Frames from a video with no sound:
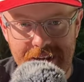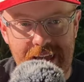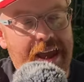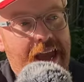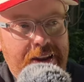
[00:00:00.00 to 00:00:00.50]
a
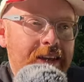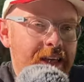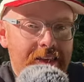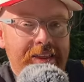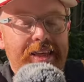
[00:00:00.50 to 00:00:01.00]
dickhead.
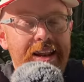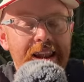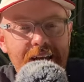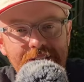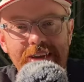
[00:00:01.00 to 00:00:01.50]
This is
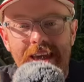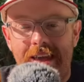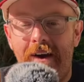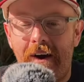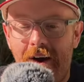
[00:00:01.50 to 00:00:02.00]
Inline
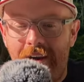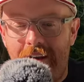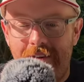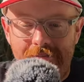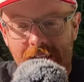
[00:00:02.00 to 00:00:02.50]
G
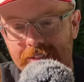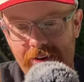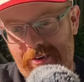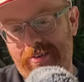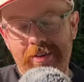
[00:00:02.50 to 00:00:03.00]

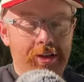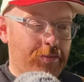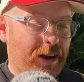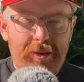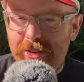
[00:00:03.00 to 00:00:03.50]
Unfiltered.
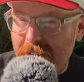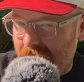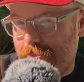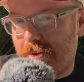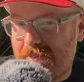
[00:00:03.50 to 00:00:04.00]
By the way, do you
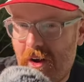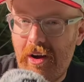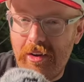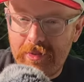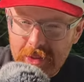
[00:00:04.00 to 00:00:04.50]
guys
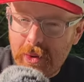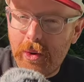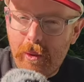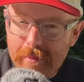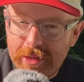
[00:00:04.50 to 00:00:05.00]
prefer the
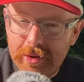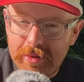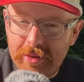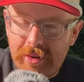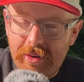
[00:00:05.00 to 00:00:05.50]
solo
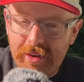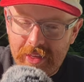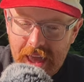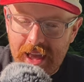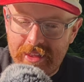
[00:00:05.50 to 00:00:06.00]
episodes or the
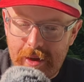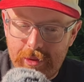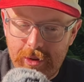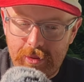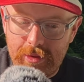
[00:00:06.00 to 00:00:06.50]
guest
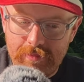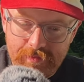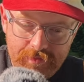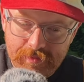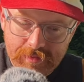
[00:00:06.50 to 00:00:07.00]
episodes?
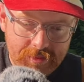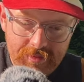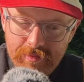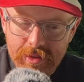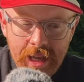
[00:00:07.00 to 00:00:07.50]

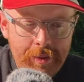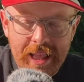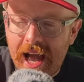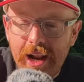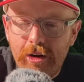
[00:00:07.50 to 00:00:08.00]
I mean,
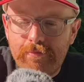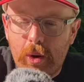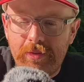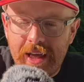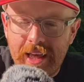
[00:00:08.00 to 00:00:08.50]
I love
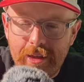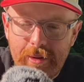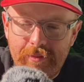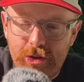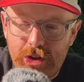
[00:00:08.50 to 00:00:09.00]
both. It is a
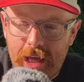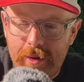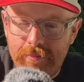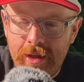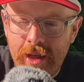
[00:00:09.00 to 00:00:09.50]
bit of a
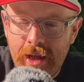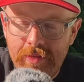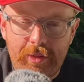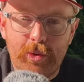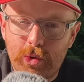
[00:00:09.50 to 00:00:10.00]
shame
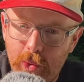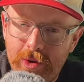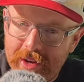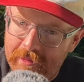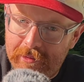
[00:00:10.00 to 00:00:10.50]
that they're so
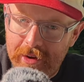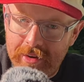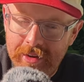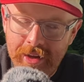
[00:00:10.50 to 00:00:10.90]
different